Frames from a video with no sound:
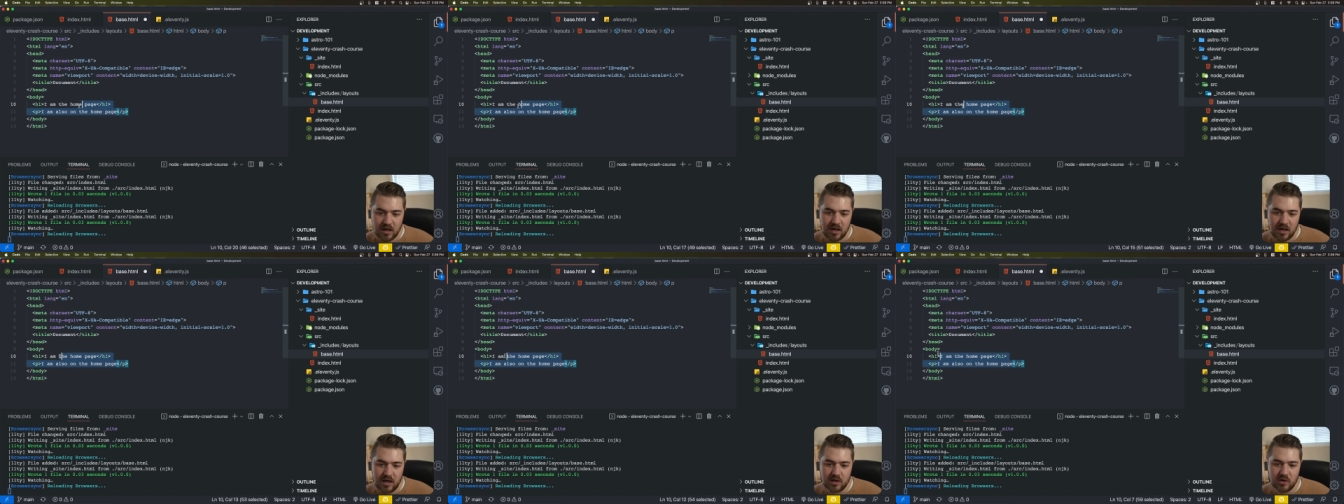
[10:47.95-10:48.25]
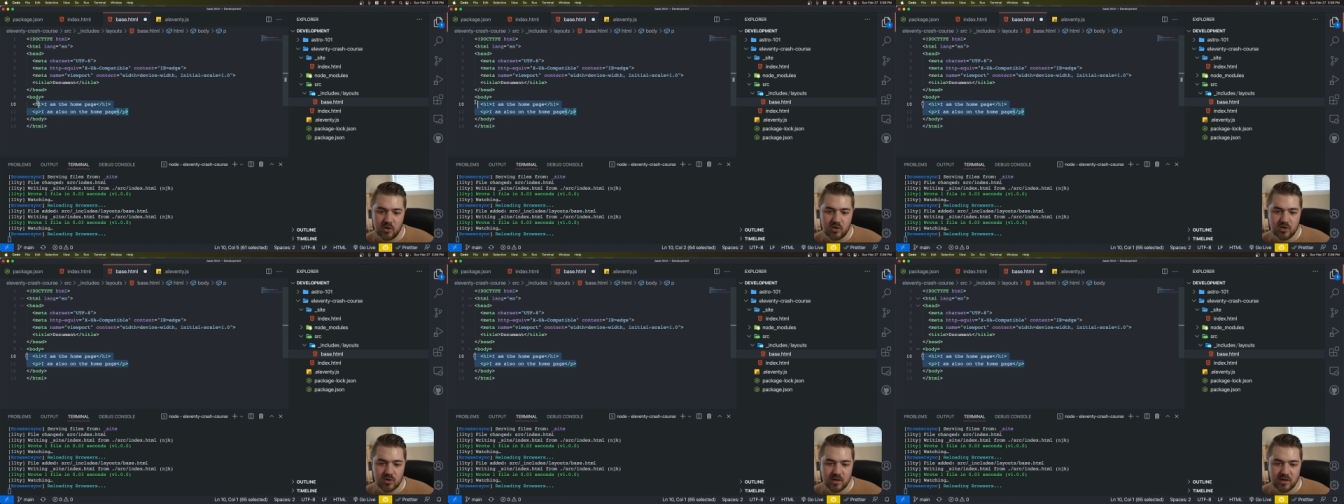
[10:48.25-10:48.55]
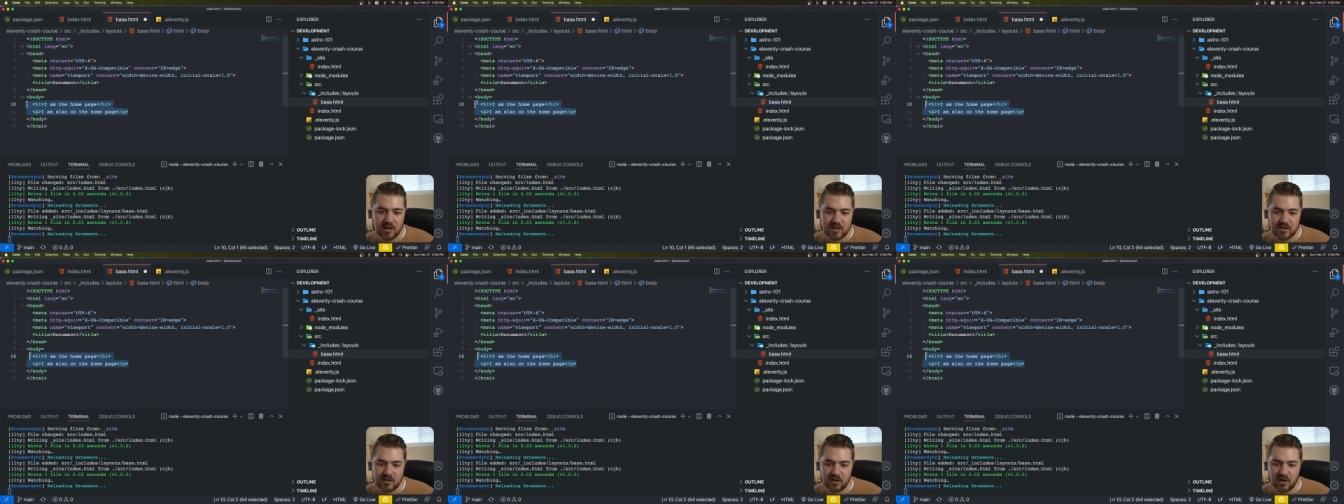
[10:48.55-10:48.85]
And usually
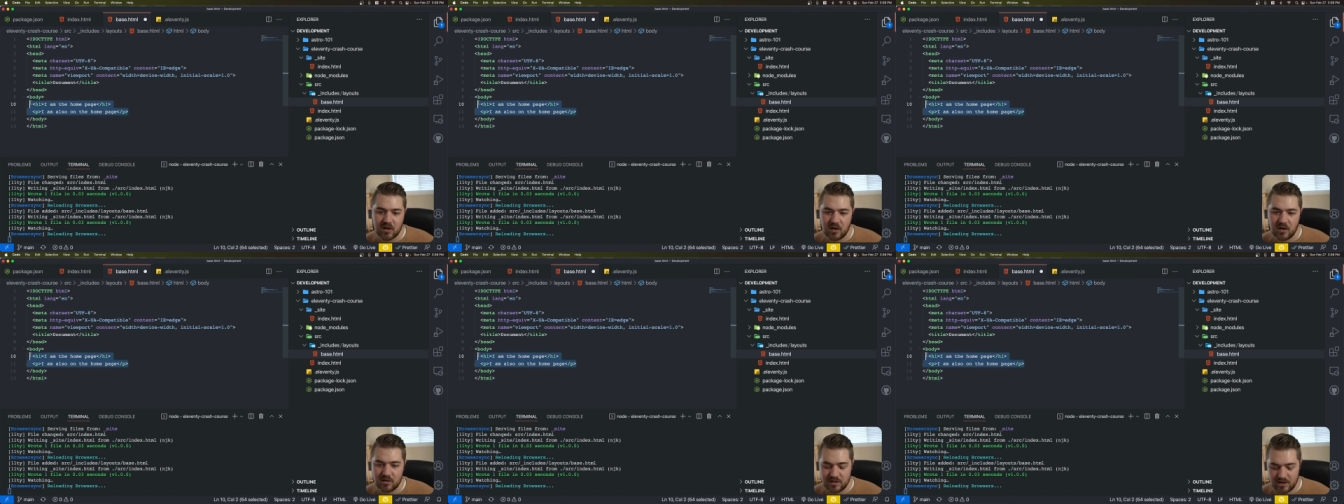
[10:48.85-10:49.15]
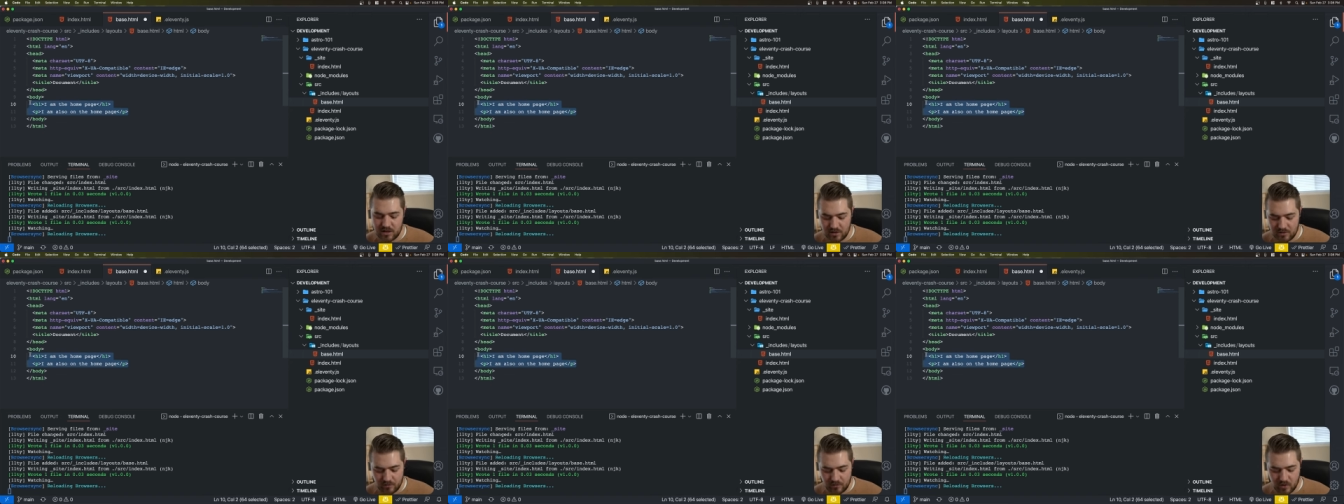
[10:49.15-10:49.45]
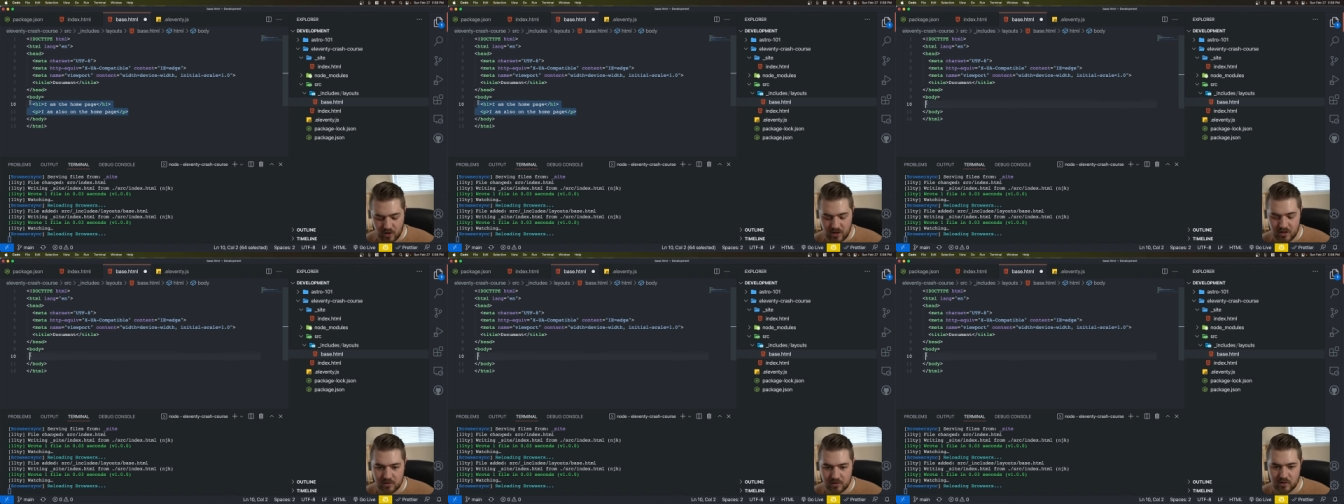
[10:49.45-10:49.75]
that's the content,
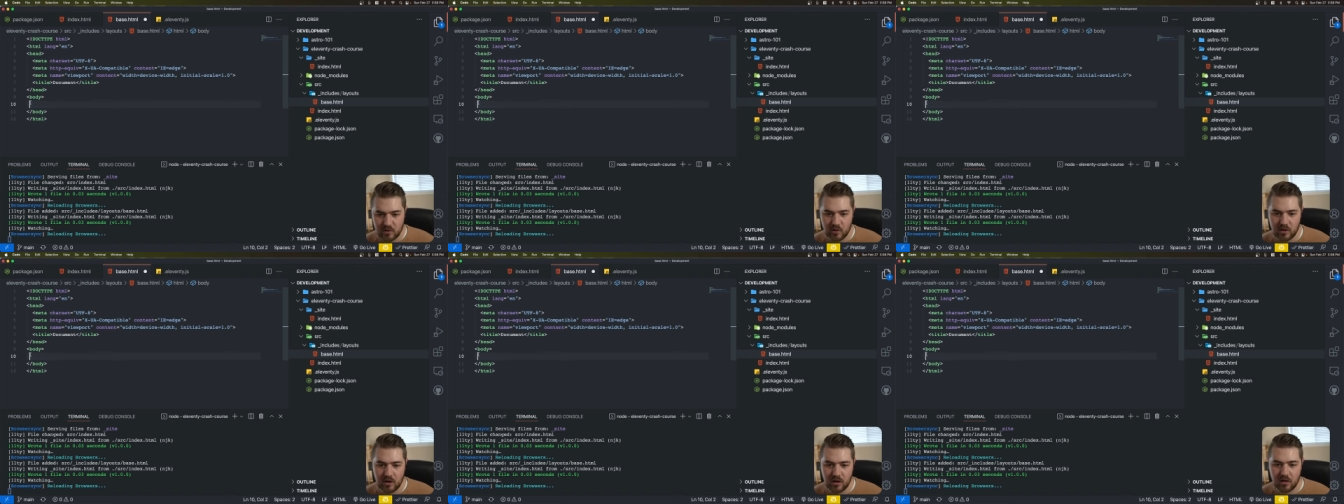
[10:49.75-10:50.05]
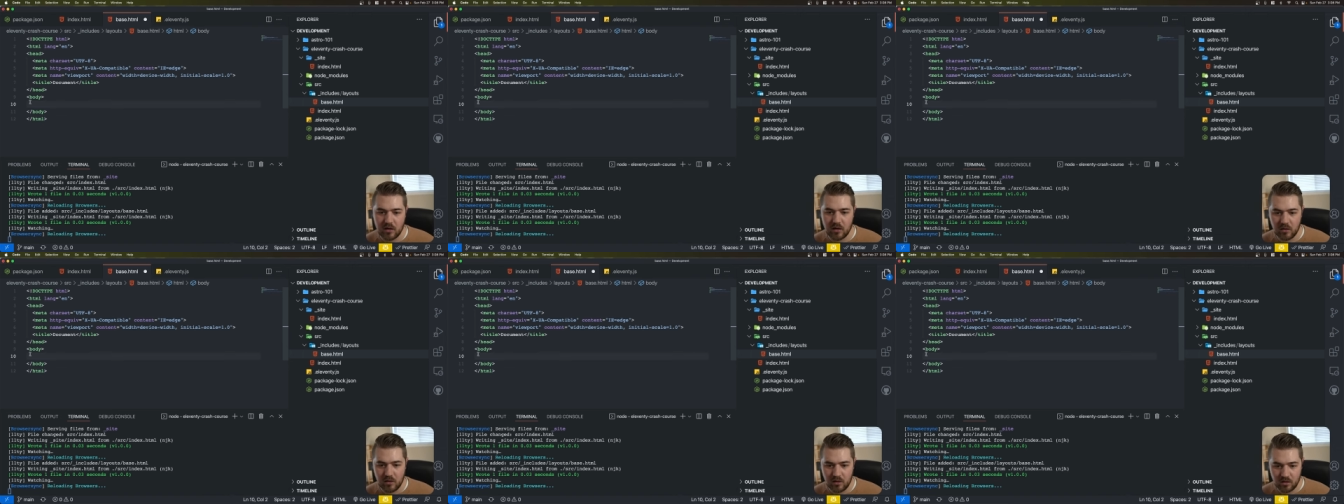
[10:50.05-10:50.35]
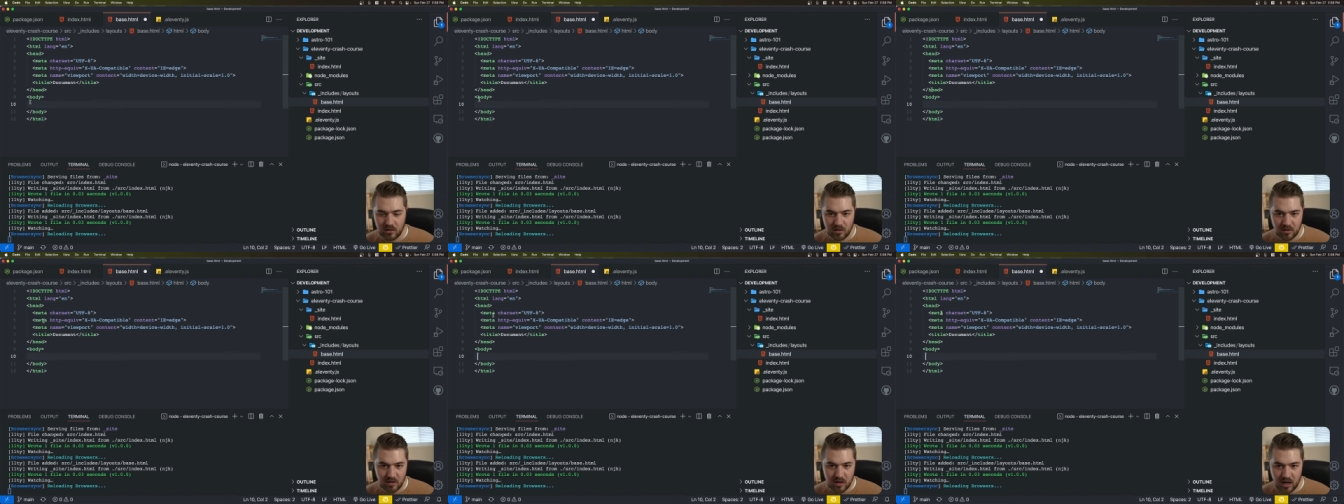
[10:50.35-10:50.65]
right? So we're going to
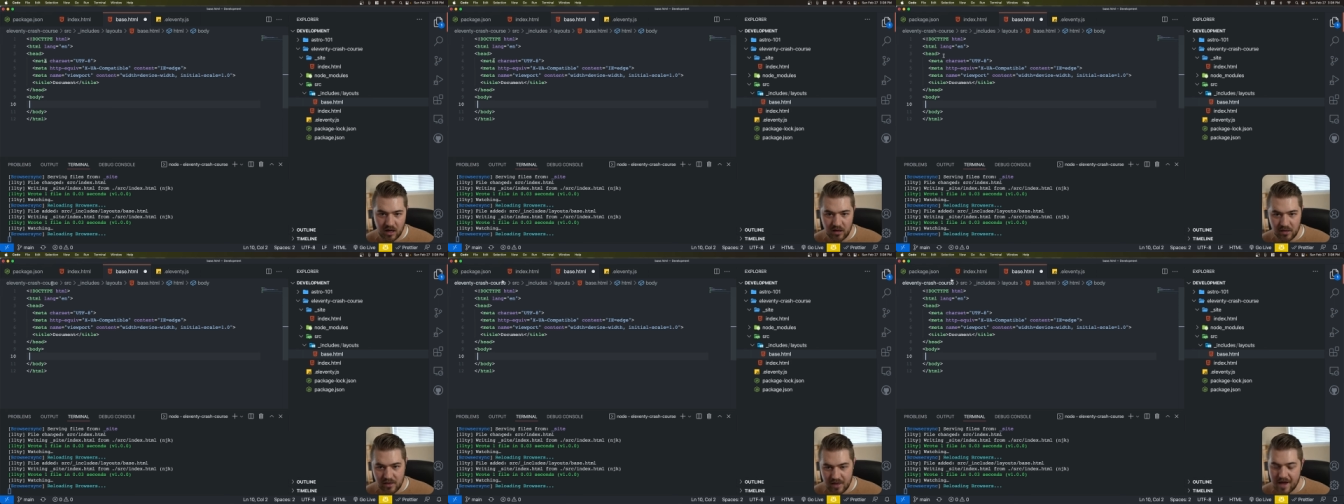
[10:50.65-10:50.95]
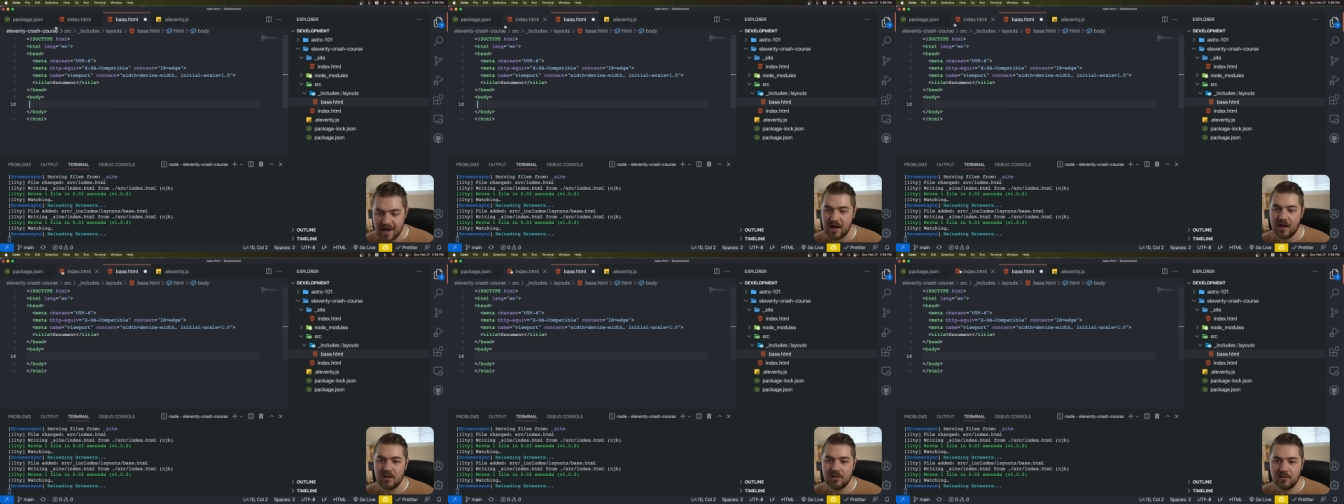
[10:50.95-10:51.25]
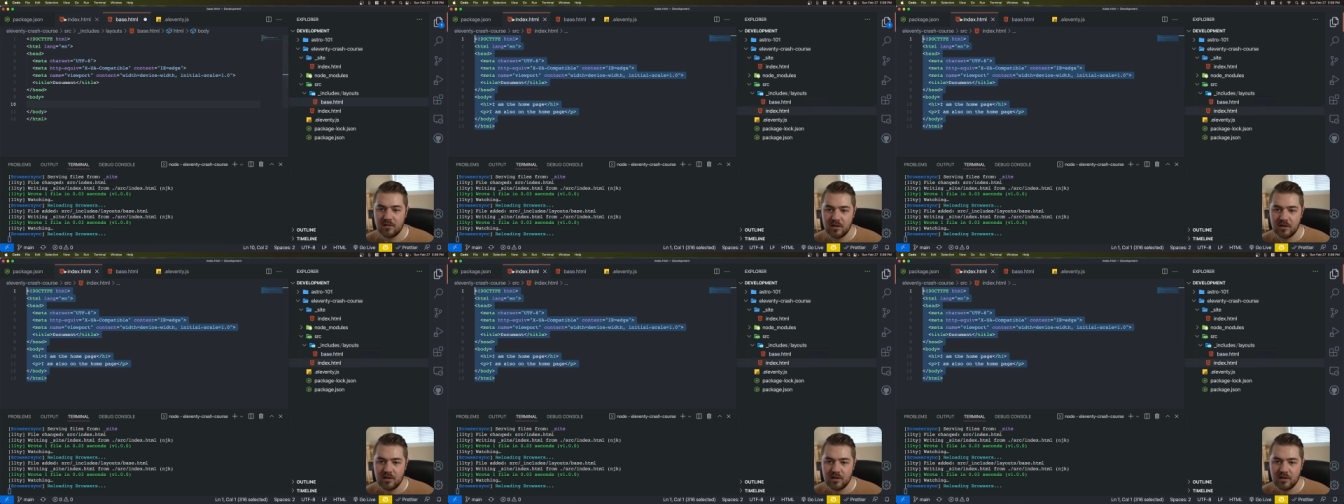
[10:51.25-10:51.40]
cut that,